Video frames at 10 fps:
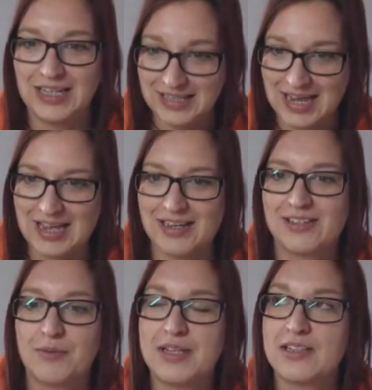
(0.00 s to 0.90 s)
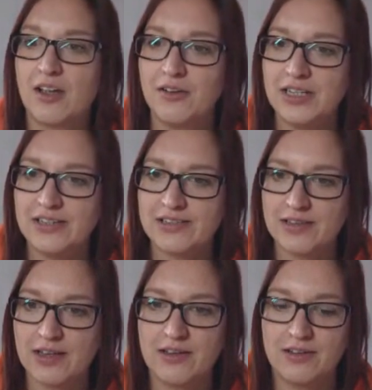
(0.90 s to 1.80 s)
Yeah, so it's only
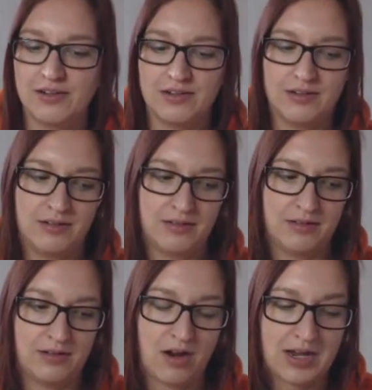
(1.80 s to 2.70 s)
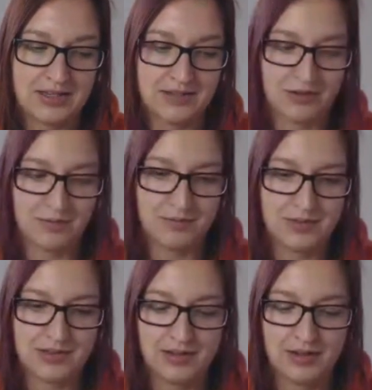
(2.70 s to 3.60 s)
certain
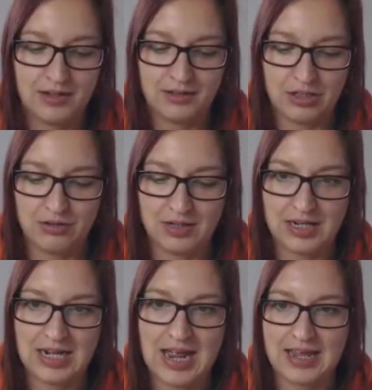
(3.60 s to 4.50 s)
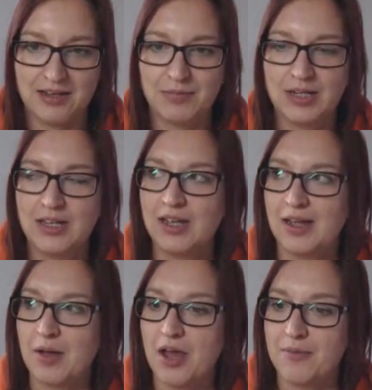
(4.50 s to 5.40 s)
items that you can claim.
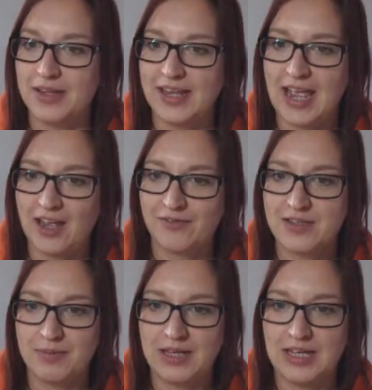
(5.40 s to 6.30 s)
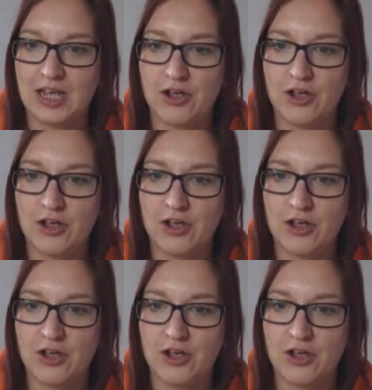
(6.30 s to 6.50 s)
Um, and they have to be